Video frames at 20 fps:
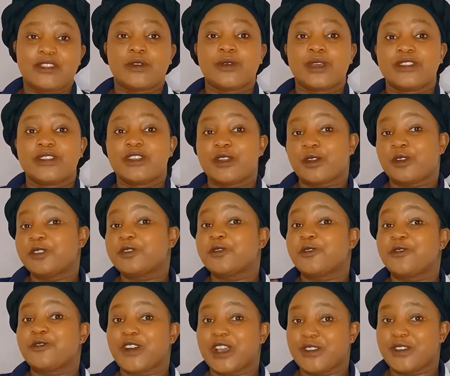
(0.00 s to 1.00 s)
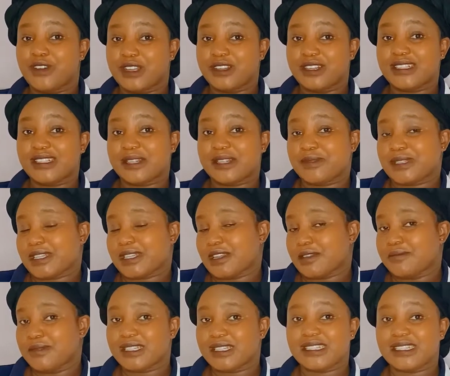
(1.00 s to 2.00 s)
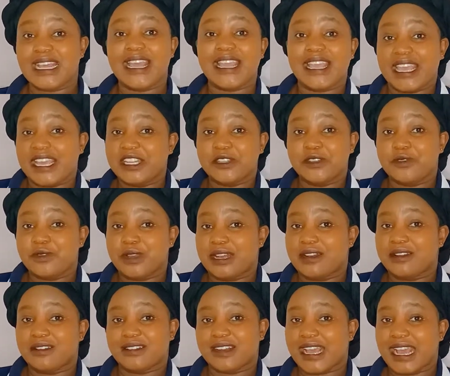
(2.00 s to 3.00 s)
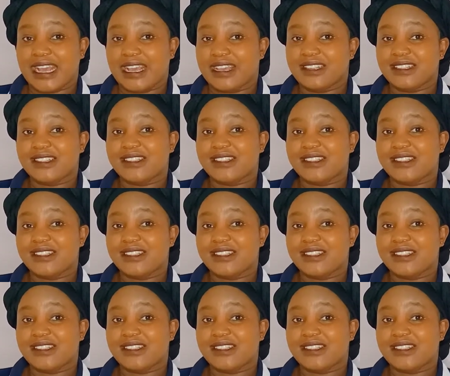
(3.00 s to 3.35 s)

We're on the road to 500 subscribers. I can't do alone, guys.